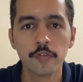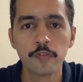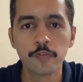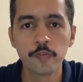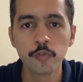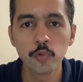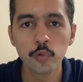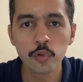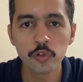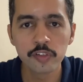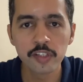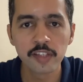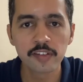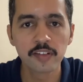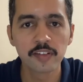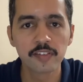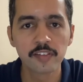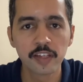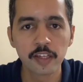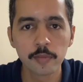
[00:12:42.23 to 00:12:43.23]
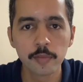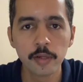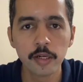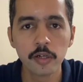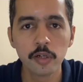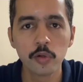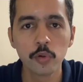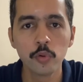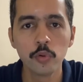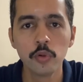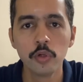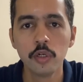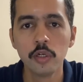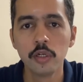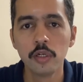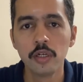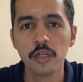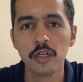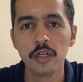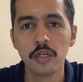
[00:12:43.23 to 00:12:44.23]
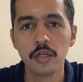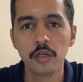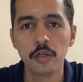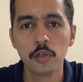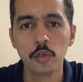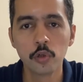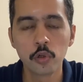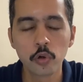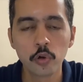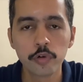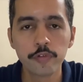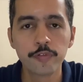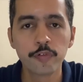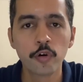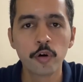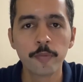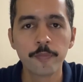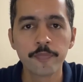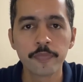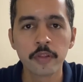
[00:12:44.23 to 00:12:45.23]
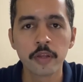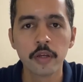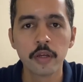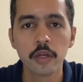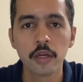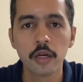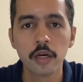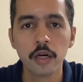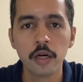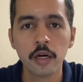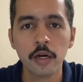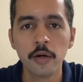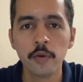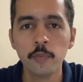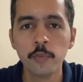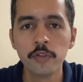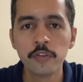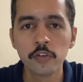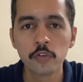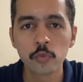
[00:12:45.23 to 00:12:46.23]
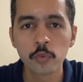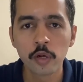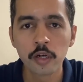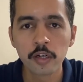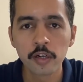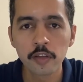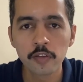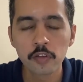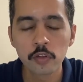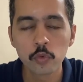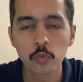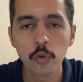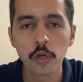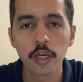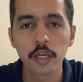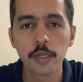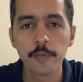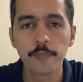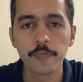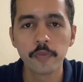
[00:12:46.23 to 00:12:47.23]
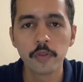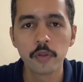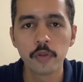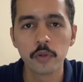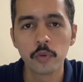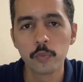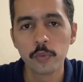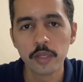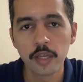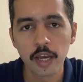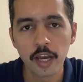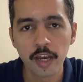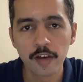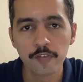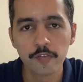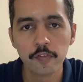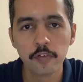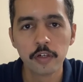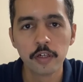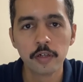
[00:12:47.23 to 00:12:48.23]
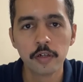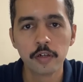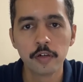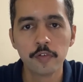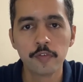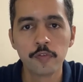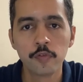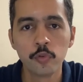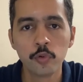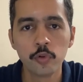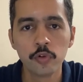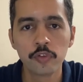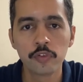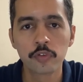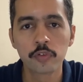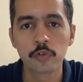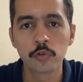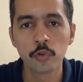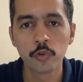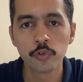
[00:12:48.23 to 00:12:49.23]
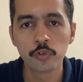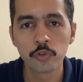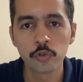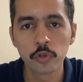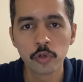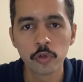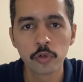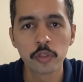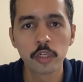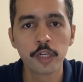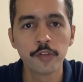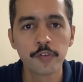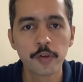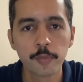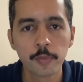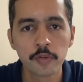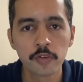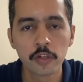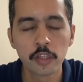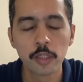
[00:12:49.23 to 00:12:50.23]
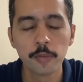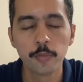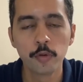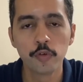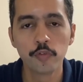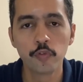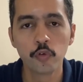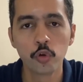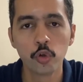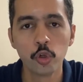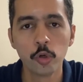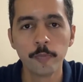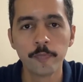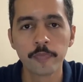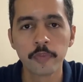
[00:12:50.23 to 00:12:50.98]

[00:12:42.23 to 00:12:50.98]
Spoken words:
foods as a segment to look out for, which is one reason why we have foods close to around 35% of the portfolio.